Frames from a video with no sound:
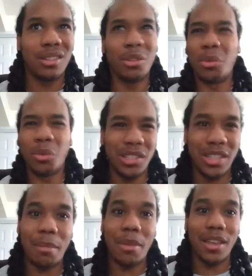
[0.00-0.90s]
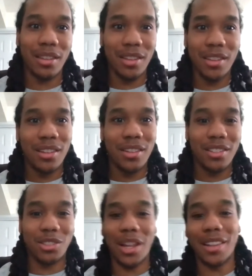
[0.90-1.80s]
Well, what does that mean?
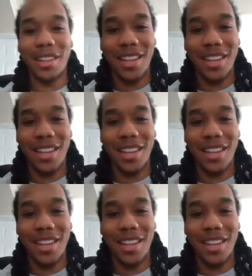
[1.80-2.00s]
So like,